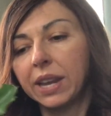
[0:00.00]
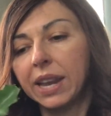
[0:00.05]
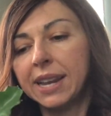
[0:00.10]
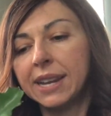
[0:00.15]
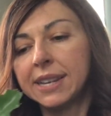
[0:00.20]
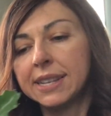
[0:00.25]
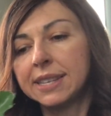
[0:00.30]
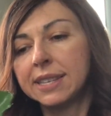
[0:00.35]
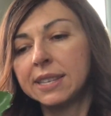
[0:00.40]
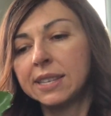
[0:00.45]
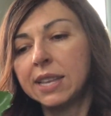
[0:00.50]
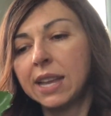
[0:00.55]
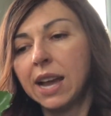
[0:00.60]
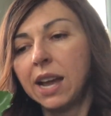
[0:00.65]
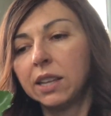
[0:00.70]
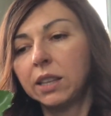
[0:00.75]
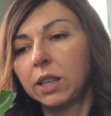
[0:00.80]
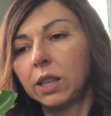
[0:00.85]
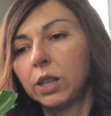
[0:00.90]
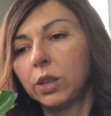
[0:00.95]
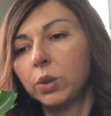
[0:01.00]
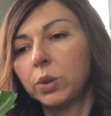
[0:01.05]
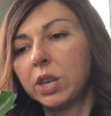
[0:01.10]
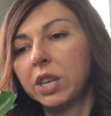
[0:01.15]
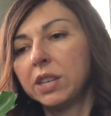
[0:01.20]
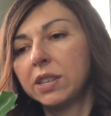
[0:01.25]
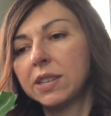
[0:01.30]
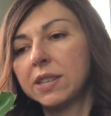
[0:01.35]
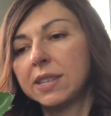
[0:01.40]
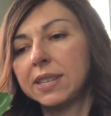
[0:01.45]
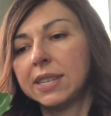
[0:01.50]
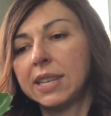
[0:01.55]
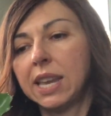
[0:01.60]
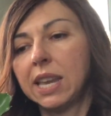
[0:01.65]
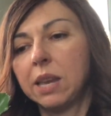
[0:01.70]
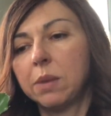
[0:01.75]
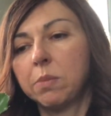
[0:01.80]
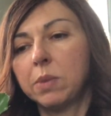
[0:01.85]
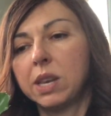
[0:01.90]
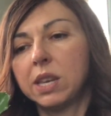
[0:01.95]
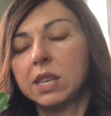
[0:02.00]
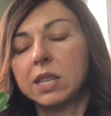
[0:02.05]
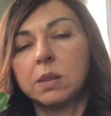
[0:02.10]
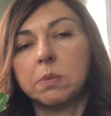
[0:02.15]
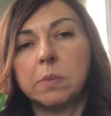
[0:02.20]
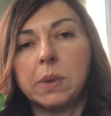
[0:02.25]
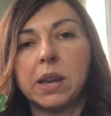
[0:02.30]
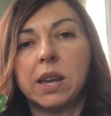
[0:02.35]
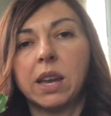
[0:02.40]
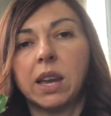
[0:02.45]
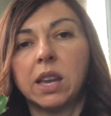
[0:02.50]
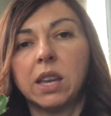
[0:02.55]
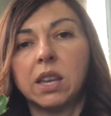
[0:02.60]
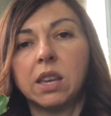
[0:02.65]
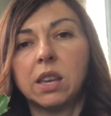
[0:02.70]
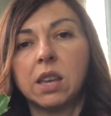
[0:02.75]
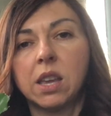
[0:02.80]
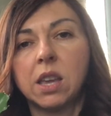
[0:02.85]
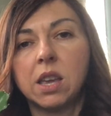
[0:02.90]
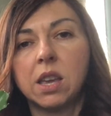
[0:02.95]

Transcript: it's not looking the same as my